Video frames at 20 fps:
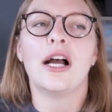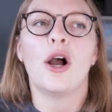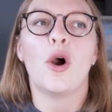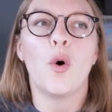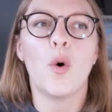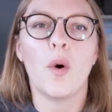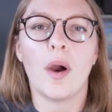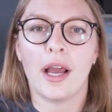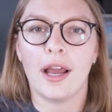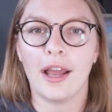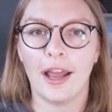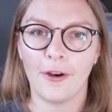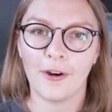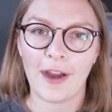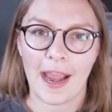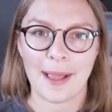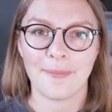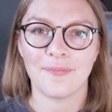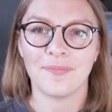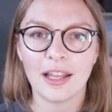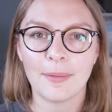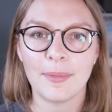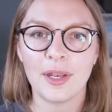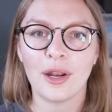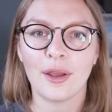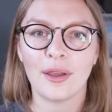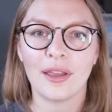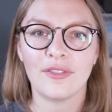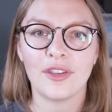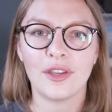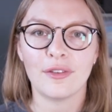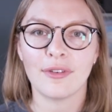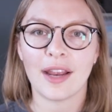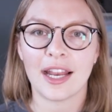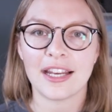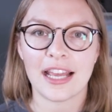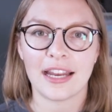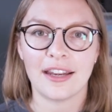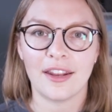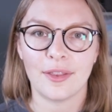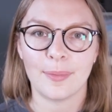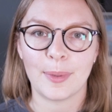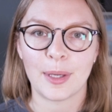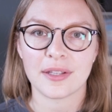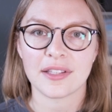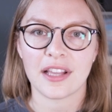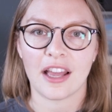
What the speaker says: Whew, okay, let me know if you've read any of the books